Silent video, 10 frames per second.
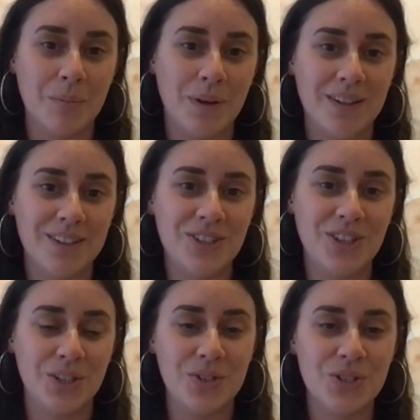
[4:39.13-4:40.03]
but
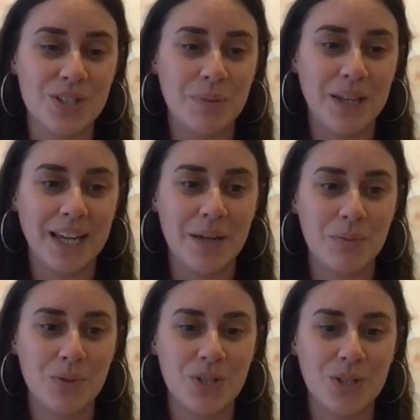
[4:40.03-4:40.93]
just being
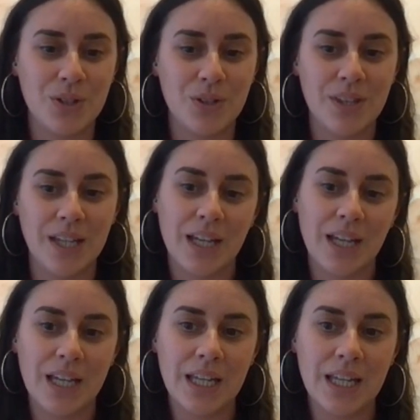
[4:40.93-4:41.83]
able to think